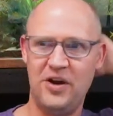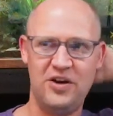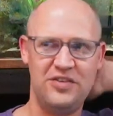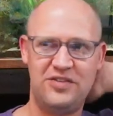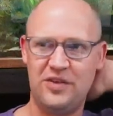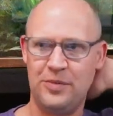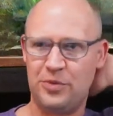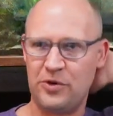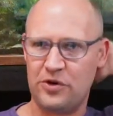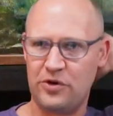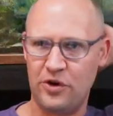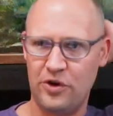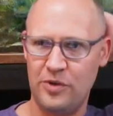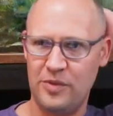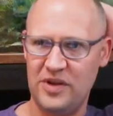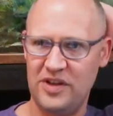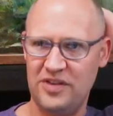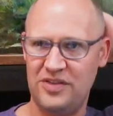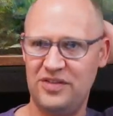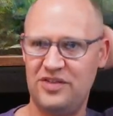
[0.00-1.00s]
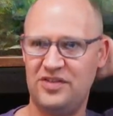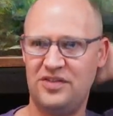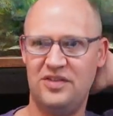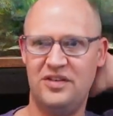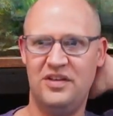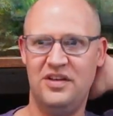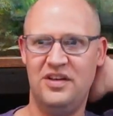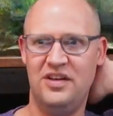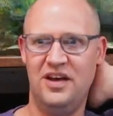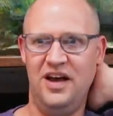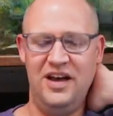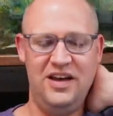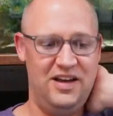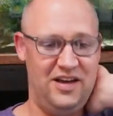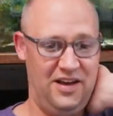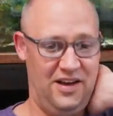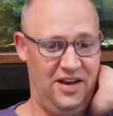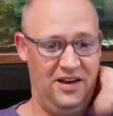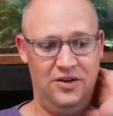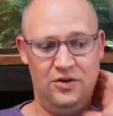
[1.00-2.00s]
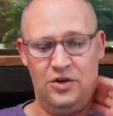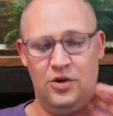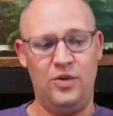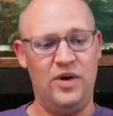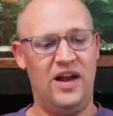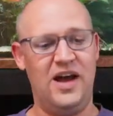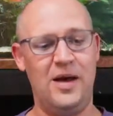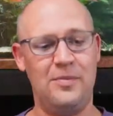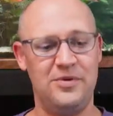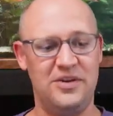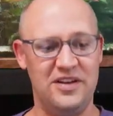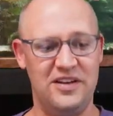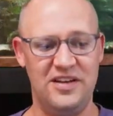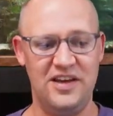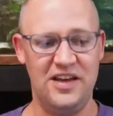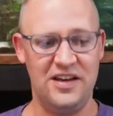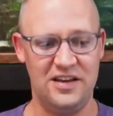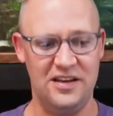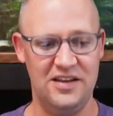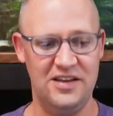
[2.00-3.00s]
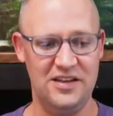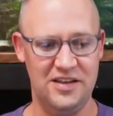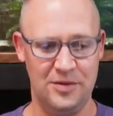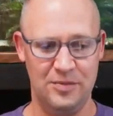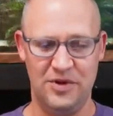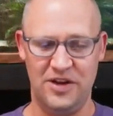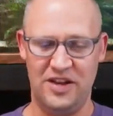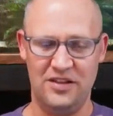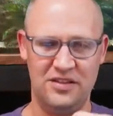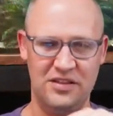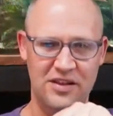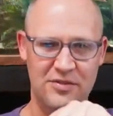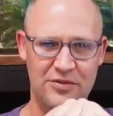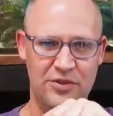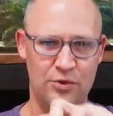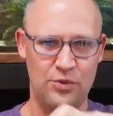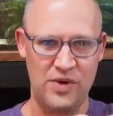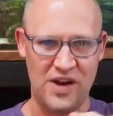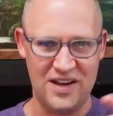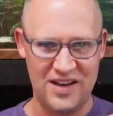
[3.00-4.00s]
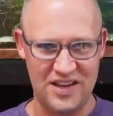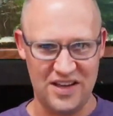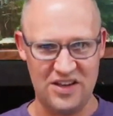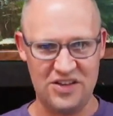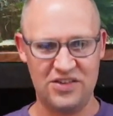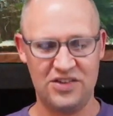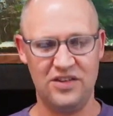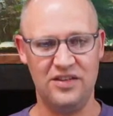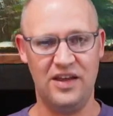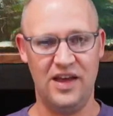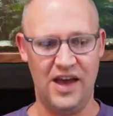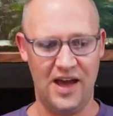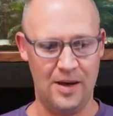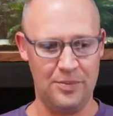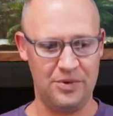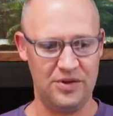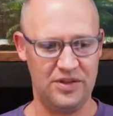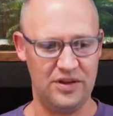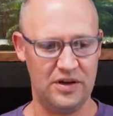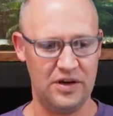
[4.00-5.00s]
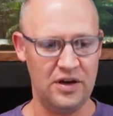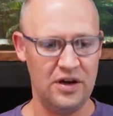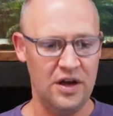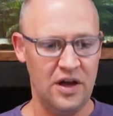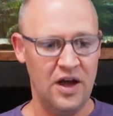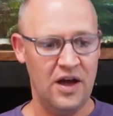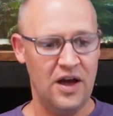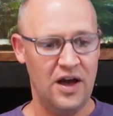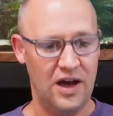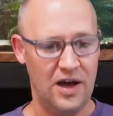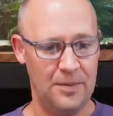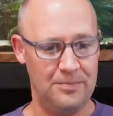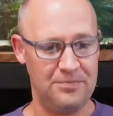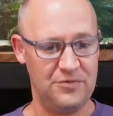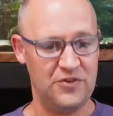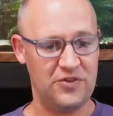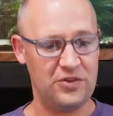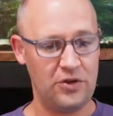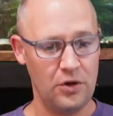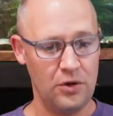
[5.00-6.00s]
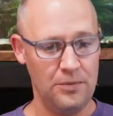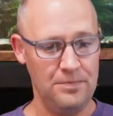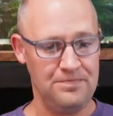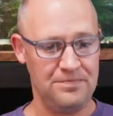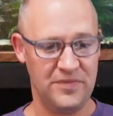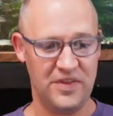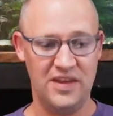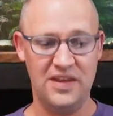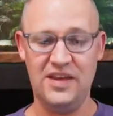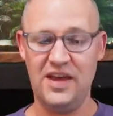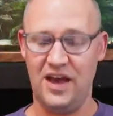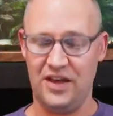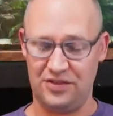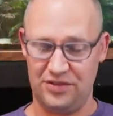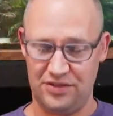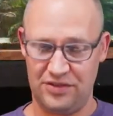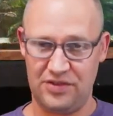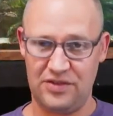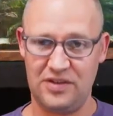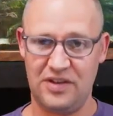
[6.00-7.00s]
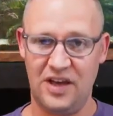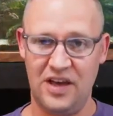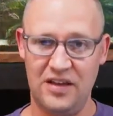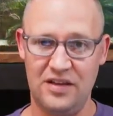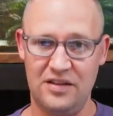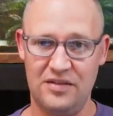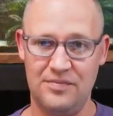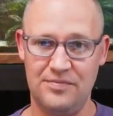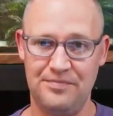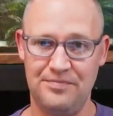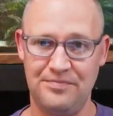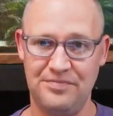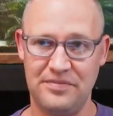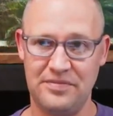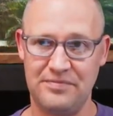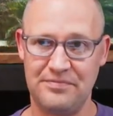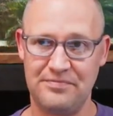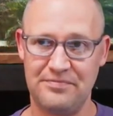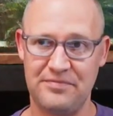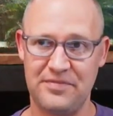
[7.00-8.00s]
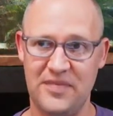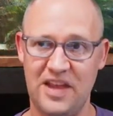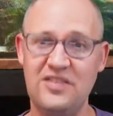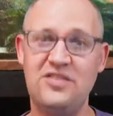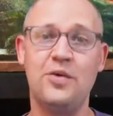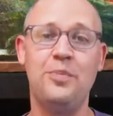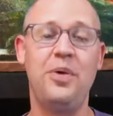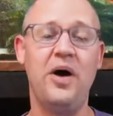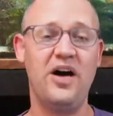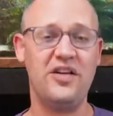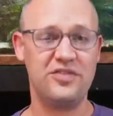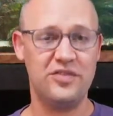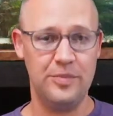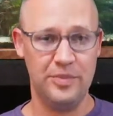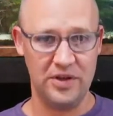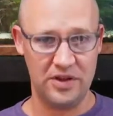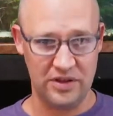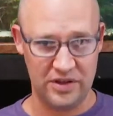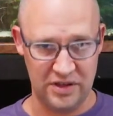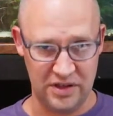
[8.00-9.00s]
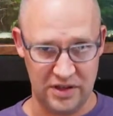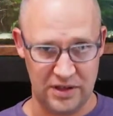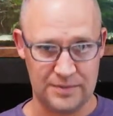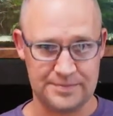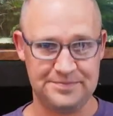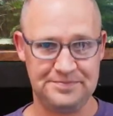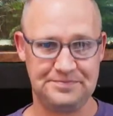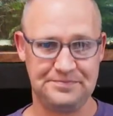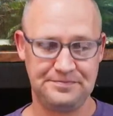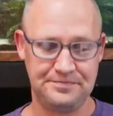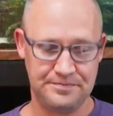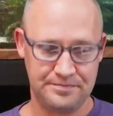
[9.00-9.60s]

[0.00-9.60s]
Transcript: Paracyprochromis. I don't know what happened in Tanganyika, but I love the radiation that happened there. So yes, it's a possibility.